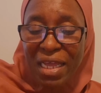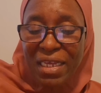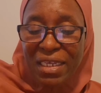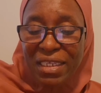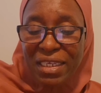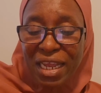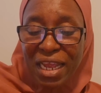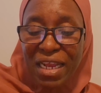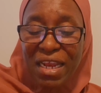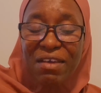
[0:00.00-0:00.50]

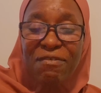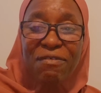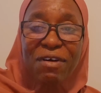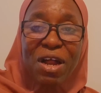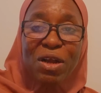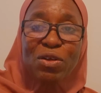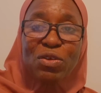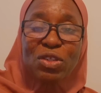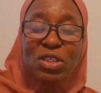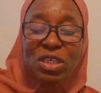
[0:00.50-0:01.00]
Dele
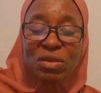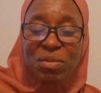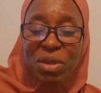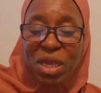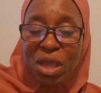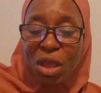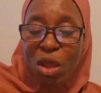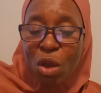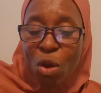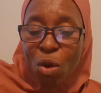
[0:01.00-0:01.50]

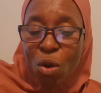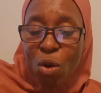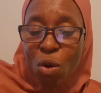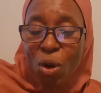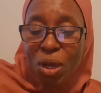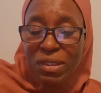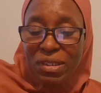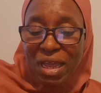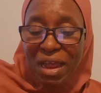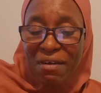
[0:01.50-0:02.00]
Farotimi, who
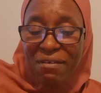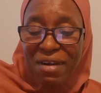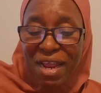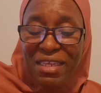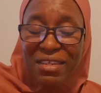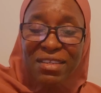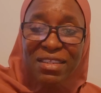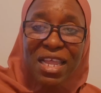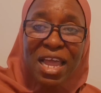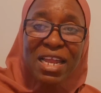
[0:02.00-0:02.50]
was
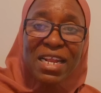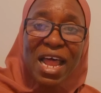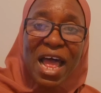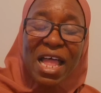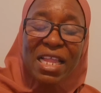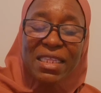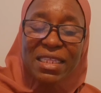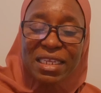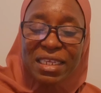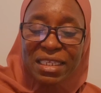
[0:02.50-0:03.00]
arrested
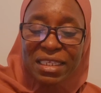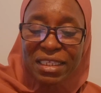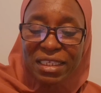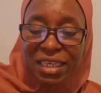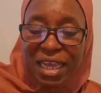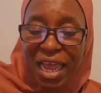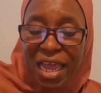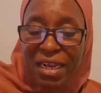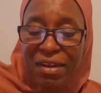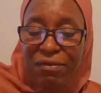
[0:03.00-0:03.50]
and
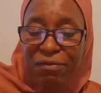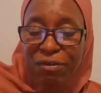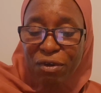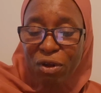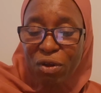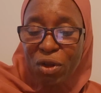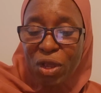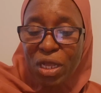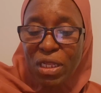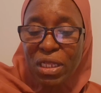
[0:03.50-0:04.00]
detained
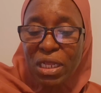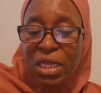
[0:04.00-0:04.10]
following